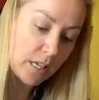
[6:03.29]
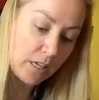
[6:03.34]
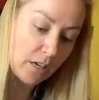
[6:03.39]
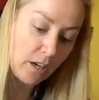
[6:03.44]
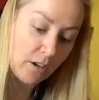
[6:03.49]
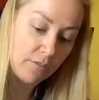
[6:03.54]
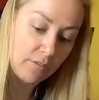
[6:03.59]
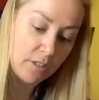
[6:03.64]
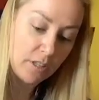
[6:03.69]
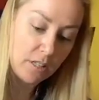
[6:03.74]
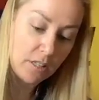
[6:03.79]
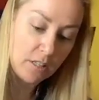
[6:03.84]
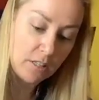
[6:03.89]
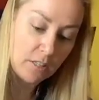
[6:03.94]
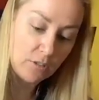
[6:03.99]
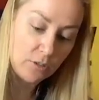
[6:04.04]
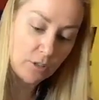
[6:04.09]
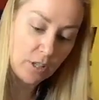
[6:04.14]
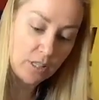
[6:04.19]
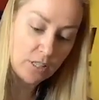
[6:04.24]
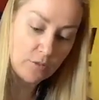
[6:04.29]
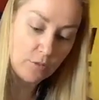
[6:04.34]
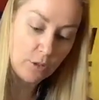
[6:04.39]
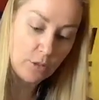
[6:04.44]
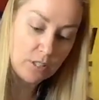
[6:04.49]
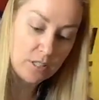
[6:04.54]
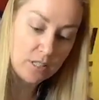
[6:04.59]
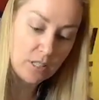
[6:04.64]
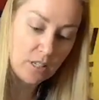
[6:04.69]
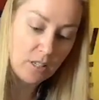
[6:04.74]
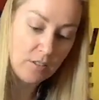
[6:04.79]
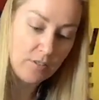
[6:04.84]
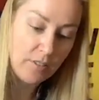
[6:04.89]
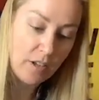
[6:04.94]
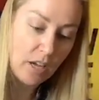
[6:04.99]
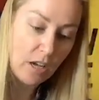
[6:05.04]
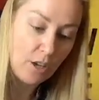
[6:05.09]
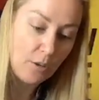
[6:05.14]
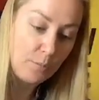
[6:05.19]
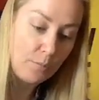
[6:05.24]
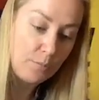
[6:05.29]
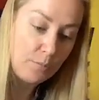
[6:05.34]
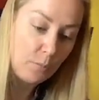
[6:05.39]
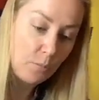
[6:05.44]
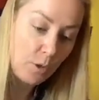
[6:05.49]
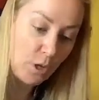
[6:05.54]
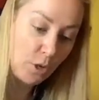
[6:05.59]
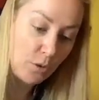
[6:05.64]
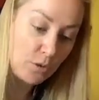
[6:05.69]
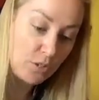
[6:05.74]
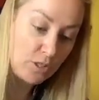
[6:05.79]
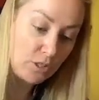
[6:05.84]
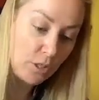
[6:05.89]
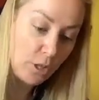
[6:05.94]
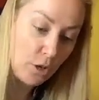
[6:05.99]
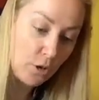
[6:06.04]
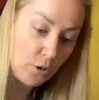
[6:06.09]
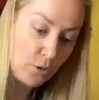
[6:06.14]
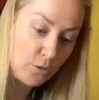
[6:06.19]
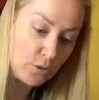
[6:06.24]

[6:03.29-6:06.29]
off the transfer itself, I'll go slow.